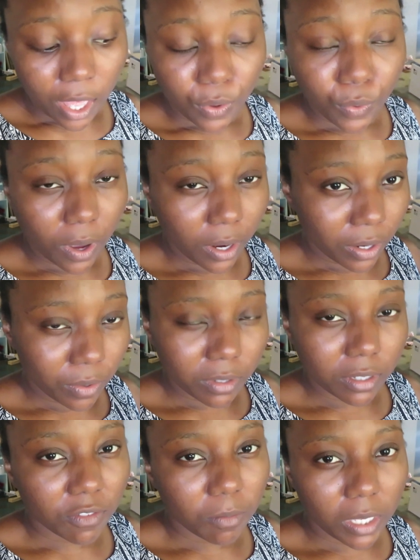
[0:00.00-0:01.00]
who I know will
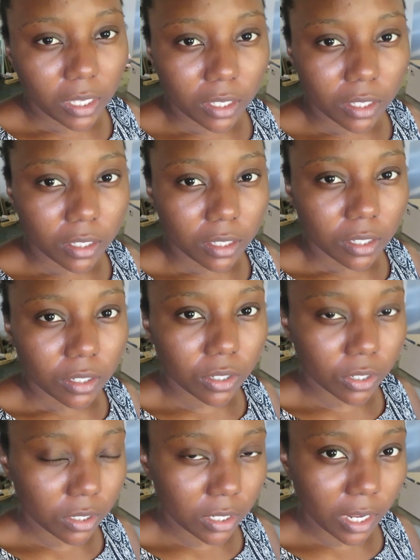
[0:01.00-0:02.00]
give me
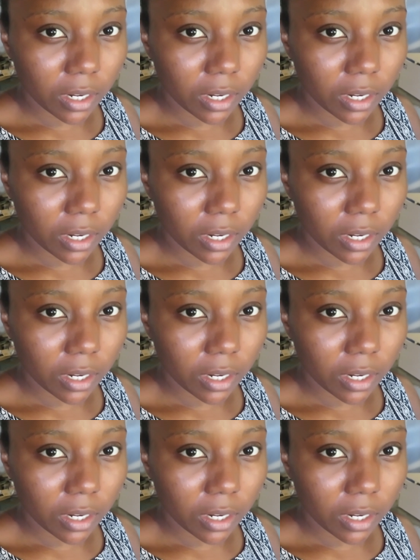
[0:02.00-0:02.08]
good